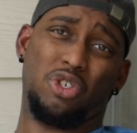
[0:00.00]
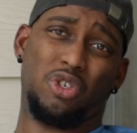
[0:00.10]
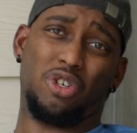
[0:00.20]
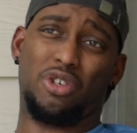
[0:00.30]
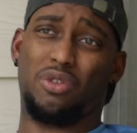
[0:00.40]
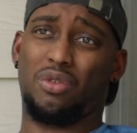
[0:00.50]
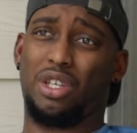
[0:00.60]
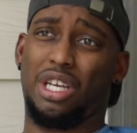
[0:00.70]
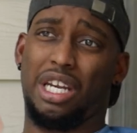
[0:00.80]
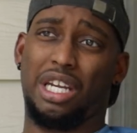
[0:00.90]
you're
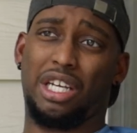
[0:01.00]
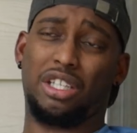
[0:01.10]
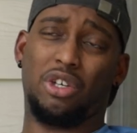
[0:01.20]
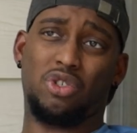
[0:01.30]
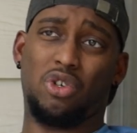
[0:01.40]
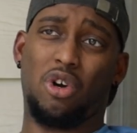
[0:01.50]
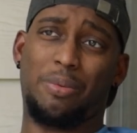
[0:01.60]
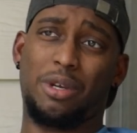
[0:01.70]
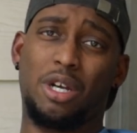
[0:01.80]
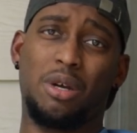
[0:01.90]
hitting close to
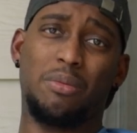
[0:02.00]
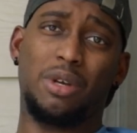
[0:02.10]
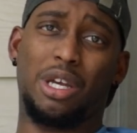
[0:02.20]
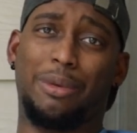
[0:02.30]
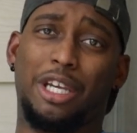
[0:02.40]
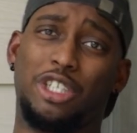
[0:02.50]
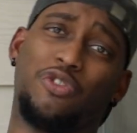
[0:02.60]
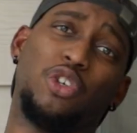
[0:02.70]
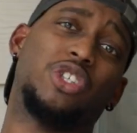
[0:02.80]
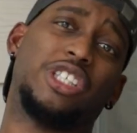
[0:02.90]
RPM, it'd be easy
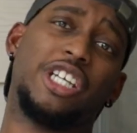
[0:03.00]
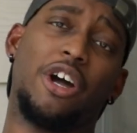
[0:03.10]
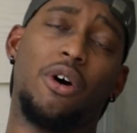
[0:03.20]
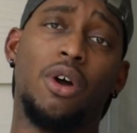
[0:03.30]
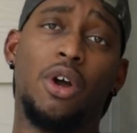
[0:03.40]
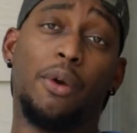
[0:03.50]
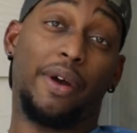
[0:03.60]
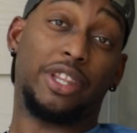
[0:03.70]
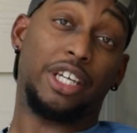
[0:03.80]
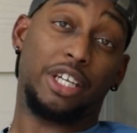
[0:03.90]
for you to tell
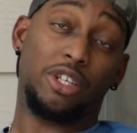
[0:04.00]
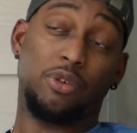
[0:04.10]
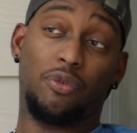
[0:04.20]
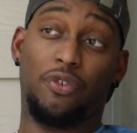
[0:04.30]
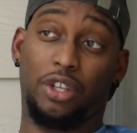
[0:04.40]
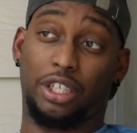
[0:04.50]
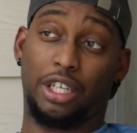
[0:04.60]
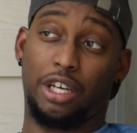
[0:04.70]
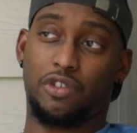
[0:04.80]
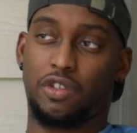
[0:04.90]
rather than you
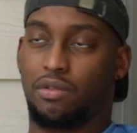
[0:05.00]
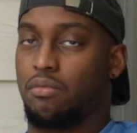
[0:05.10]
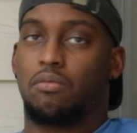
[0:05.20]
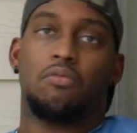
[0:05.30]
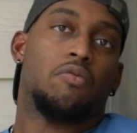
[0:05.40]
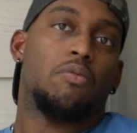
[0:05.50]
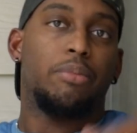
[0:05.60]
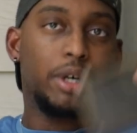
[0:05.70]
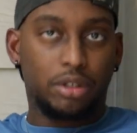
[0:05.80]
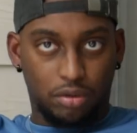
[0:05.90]
filling in.
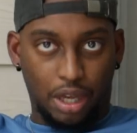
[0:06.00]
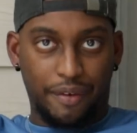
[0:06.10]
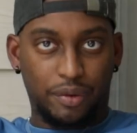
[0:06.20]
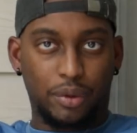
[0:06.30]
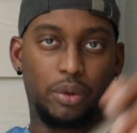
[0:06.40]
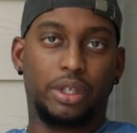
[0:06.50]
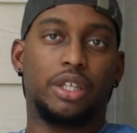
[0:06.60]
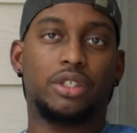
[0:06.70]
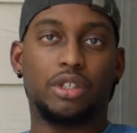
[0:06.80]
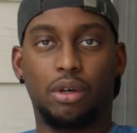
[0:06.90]
But I haven't rode
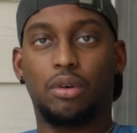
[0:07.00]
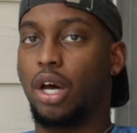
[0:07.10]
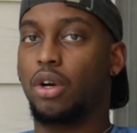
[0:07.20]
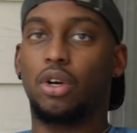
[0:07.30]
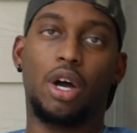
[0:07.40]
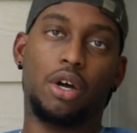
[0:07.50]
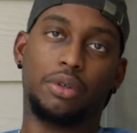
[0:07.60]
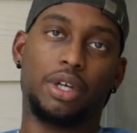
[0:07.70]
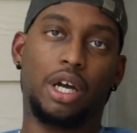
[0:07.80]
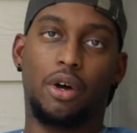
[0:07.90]
yet, so I don't know how
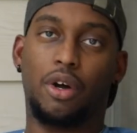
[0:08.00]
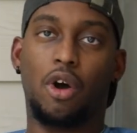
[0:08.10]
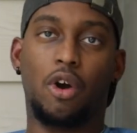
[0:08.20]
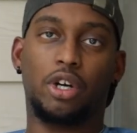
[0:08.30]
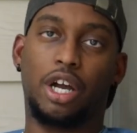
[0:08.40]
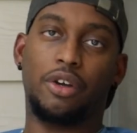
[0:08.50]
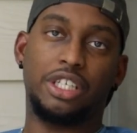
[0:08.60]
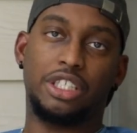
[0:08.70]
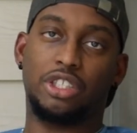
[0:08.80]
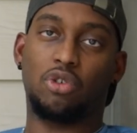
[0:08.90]
hard or how
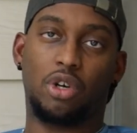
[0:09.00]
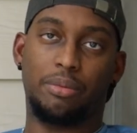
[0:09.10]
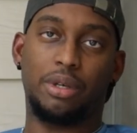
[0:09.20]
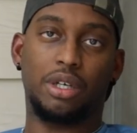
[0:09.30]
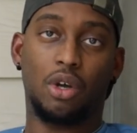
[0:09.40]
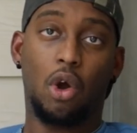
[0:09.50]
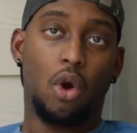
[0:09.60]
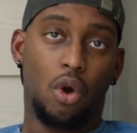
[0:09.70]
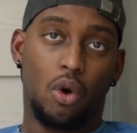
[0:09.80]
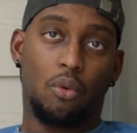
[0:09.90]
easy it's going to be
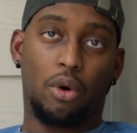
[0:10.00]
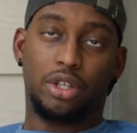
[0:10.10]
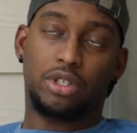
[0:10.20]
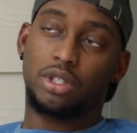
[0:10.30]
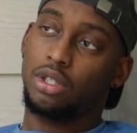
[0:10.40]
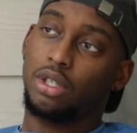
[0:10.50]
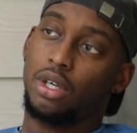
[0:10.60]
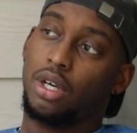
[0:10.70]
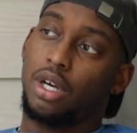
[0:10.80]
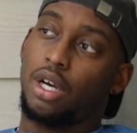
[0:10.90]
once
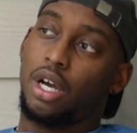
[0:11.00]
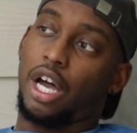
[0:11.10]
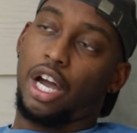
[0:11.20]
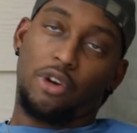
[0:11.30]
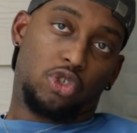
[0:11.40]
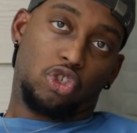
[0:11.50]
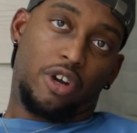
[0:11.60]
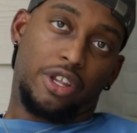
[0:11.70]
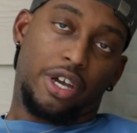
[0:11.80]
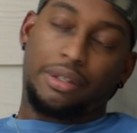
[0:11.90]
I also
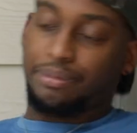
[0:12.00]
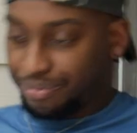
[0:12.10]
try that.